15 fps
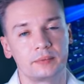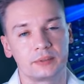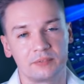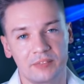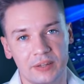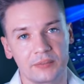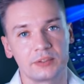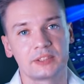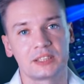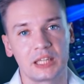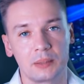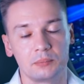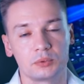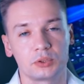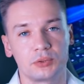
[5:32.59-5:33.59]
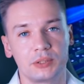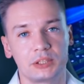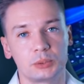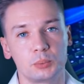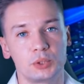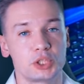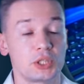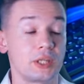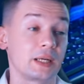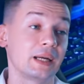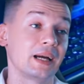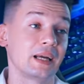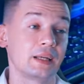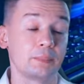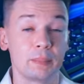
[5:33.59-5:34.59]
very same tricks which the
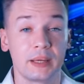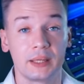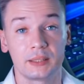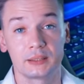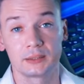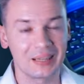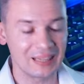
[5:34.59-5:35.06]
guy makes.